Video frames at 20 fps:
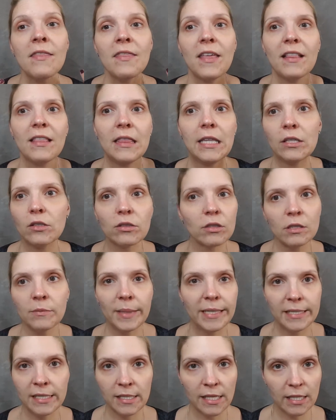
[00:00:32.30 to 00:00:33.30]
that literally
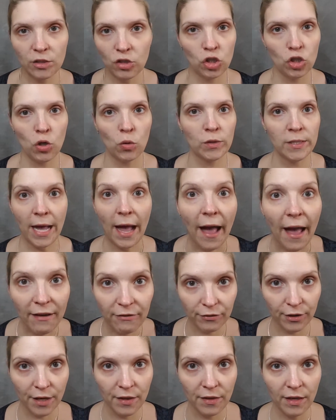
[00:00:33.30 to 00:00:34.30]
my skin shows
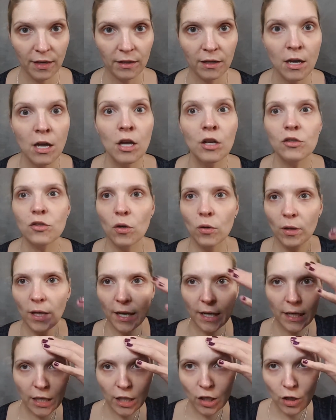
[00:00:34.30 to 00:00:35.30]
everything. So
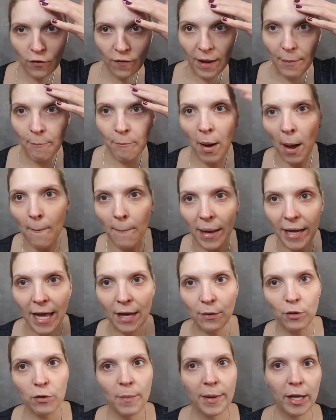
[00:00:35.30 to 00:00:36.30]
like, if I bump my
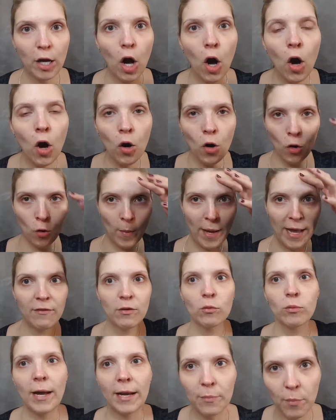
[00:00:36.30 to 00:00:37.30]
head with my comb, I have
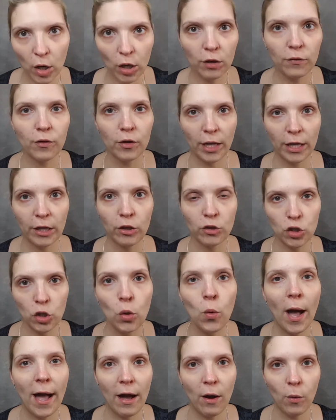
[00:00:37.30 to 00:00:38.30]
a red mark for like
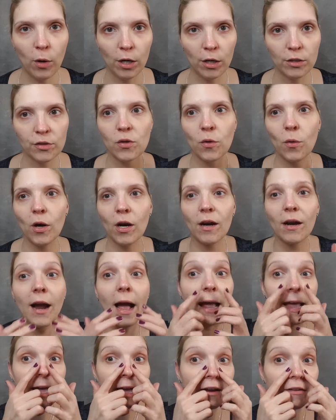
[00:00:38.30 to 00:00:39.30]
2 hours, or
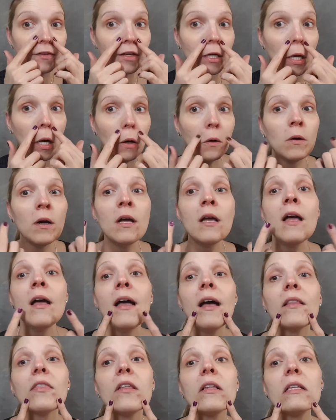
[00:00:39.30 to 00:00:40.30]
I have,
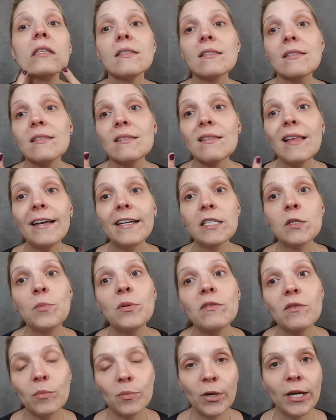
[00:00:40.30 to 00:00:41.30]
the slightest
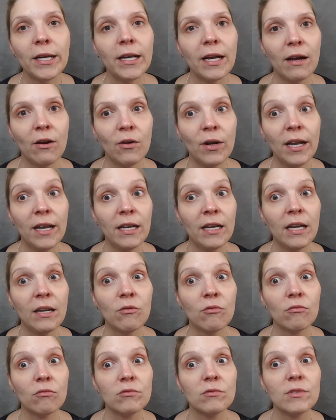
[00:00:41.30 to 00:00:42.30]
bit of a breakout and
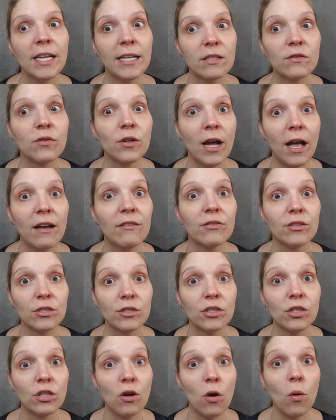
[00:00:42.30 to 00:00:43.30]
it takes forever
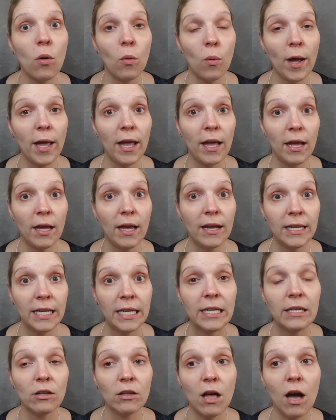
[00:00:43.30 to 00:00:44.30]
to go away and
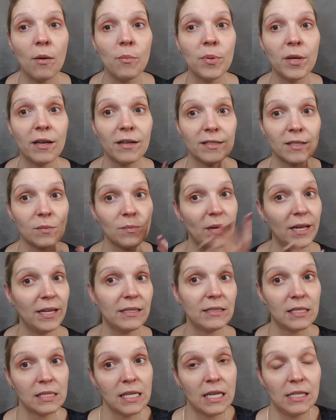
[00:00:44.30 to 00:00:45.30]
heal up because
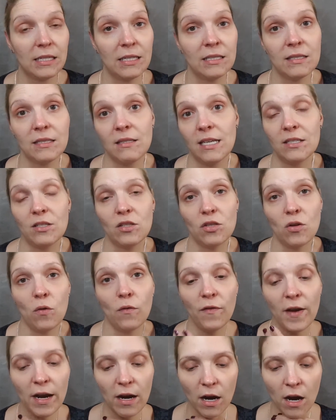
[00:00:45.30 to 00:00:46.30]
my skin gets so
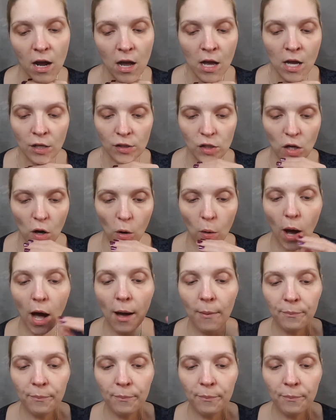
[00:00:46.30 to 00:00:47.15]
fair. So